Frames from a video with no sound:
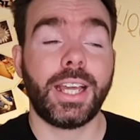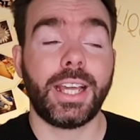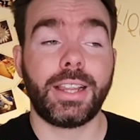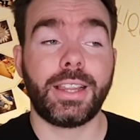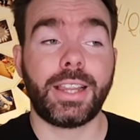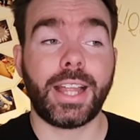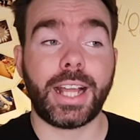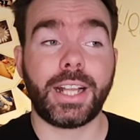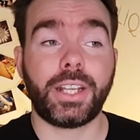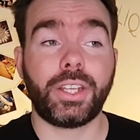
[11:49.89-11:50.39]

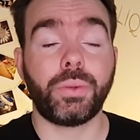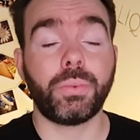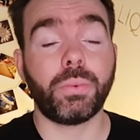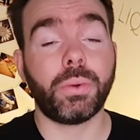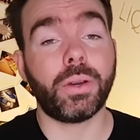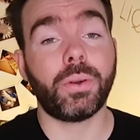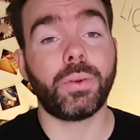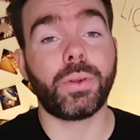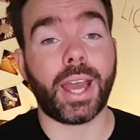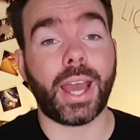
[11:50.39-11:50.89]
then you
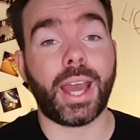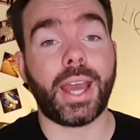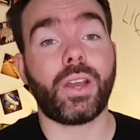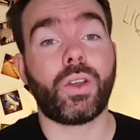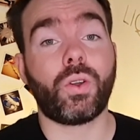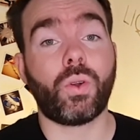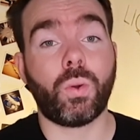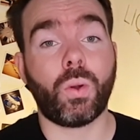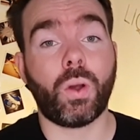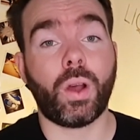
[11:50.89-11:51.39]
will get
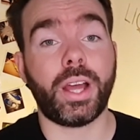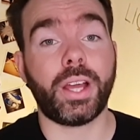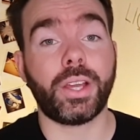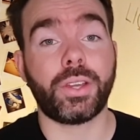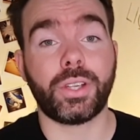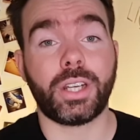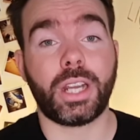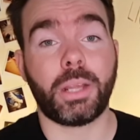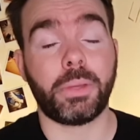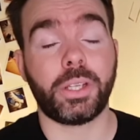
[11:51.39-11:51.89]
quite a
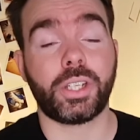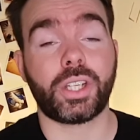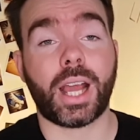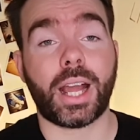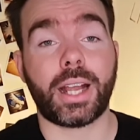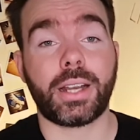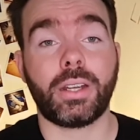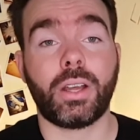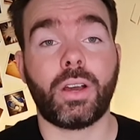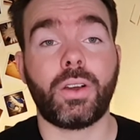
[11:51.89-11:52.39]
good image
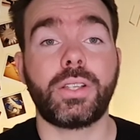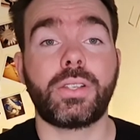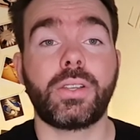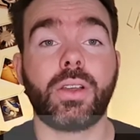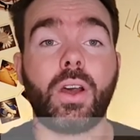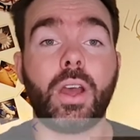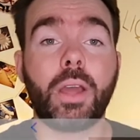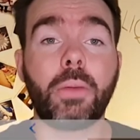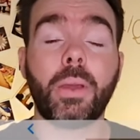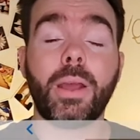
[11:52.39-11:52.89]
at night
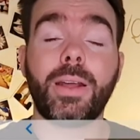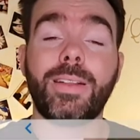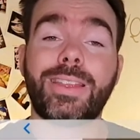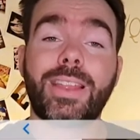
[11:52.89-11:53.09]
time.